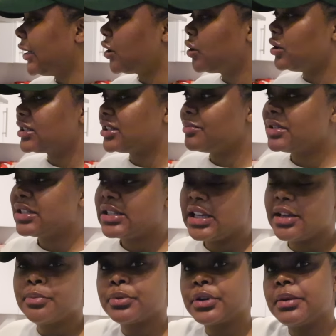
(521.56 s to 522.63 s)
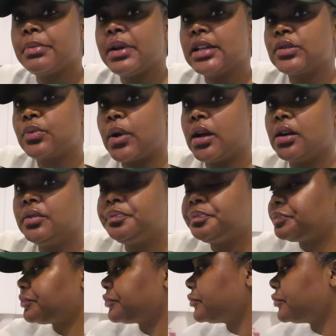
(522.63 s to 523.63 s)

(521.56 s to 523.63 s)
I got some sea bream as well.